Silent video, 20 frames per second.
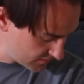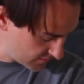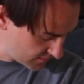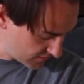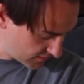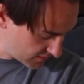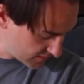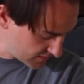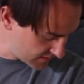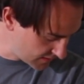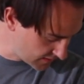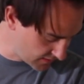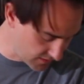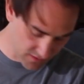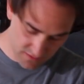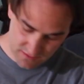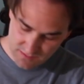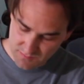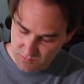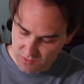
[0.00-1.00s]
You can
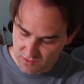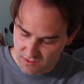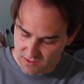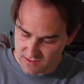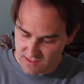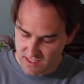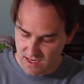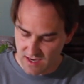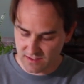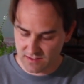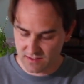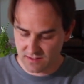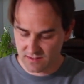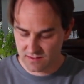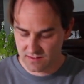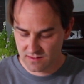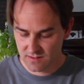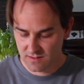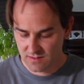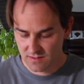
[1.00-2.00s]
tell it's pretty
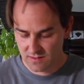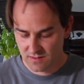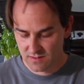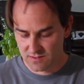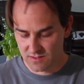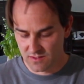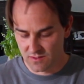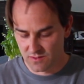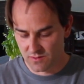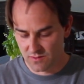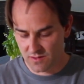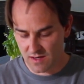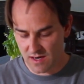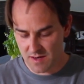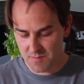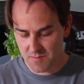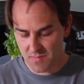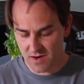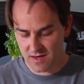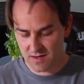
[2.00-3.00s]
tacky. So I
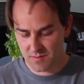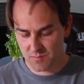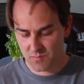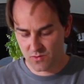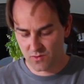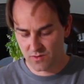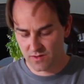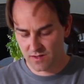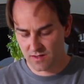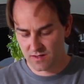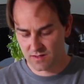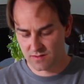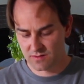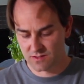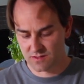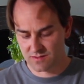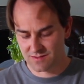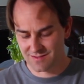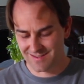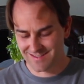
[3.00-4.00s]
might put in
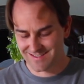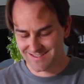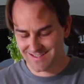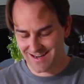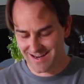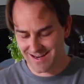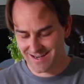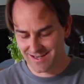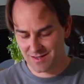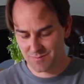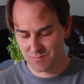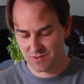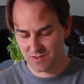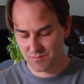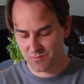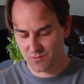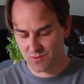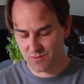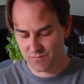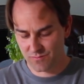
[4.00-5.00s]
just a tiny
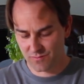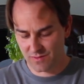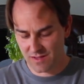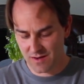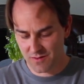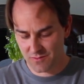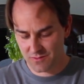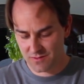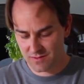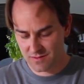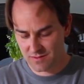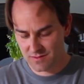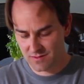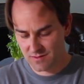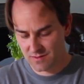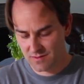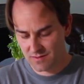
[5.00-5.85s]
bit more flour,